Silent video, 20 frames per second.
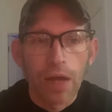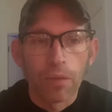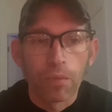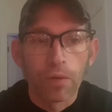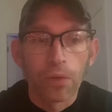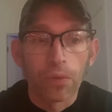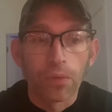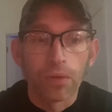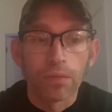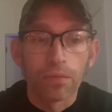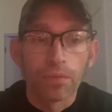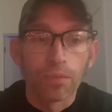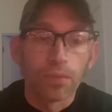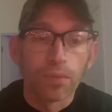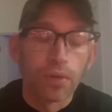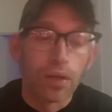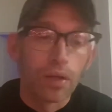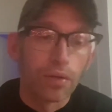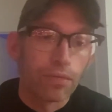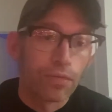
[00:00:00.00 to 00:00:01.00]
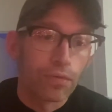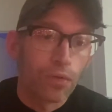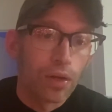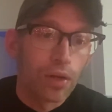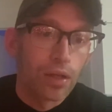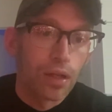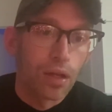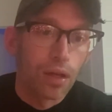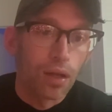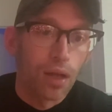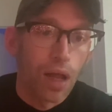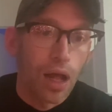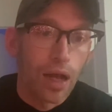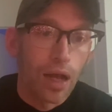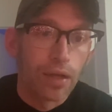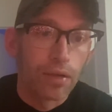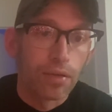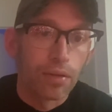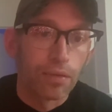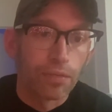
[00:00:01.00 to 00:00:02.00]
We were in the front of the
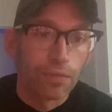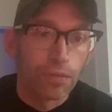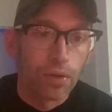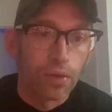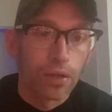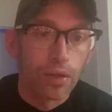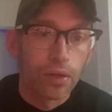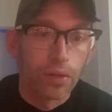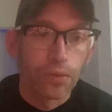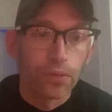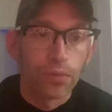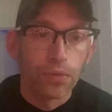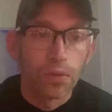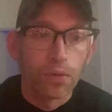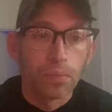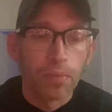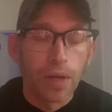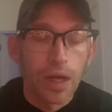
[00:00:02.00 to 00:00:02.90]
line, the front of the group,